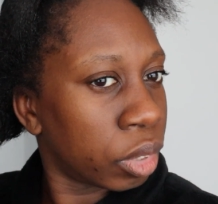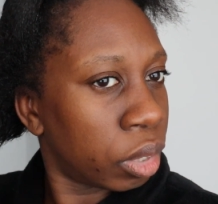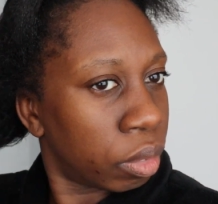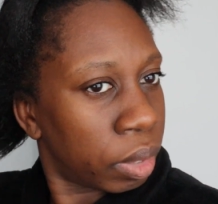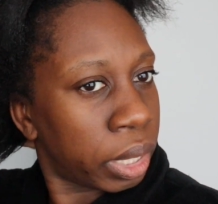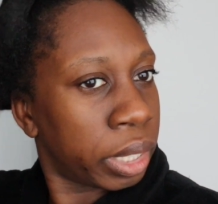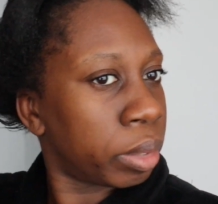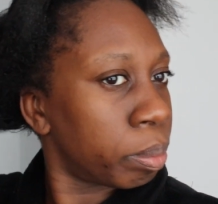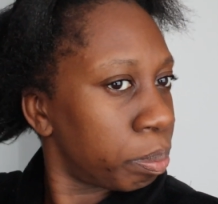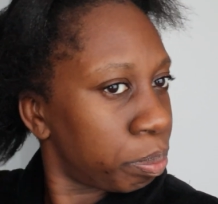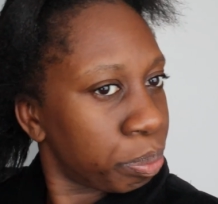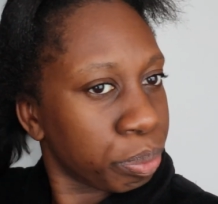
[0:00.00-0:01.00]
All right.
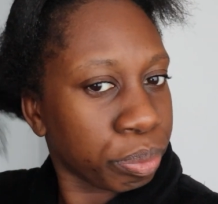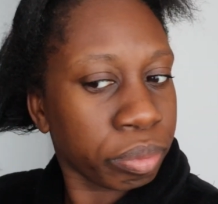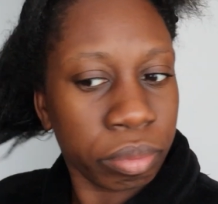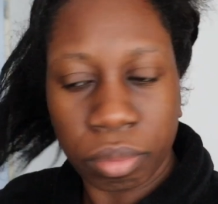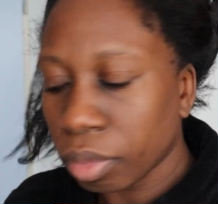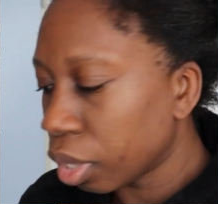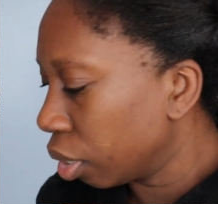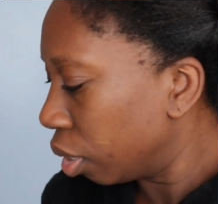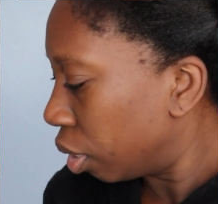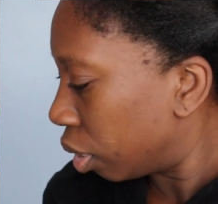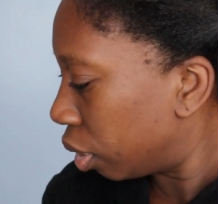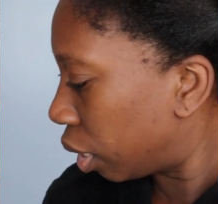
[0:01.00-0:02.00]

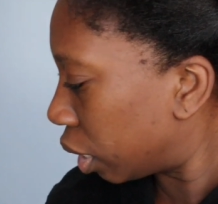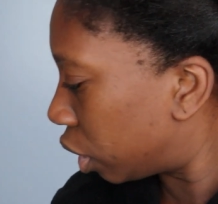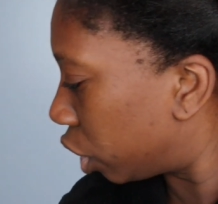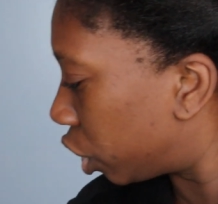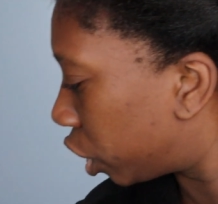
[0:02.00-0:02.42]
Then to